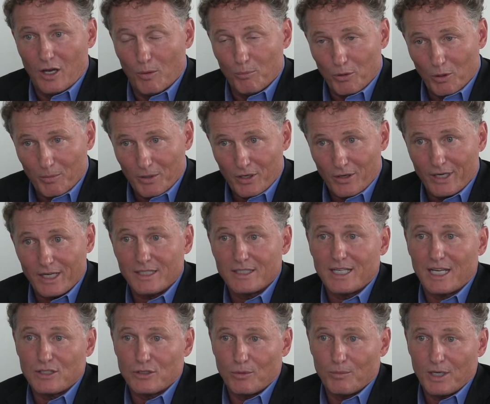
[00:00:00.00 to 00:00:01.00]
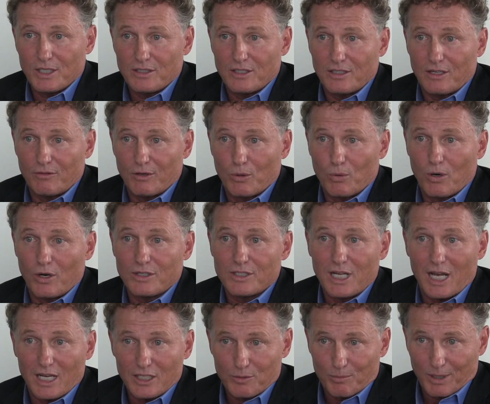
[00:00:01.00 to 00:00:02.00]
a pulmonary exacerbation that
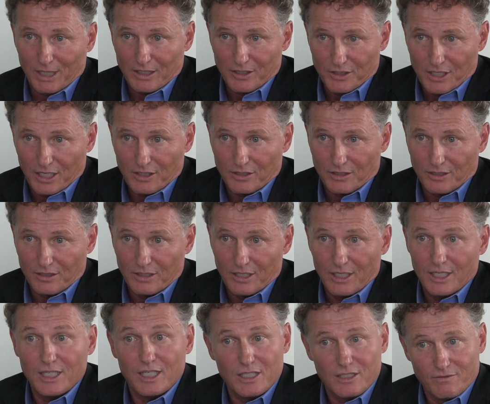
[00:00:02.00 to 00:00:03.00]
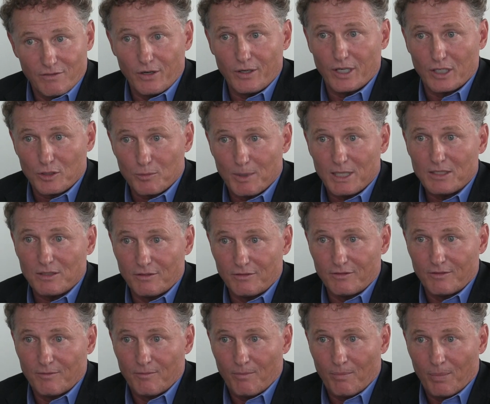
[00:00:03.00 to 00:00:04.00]
requires hospitalization is very expensive.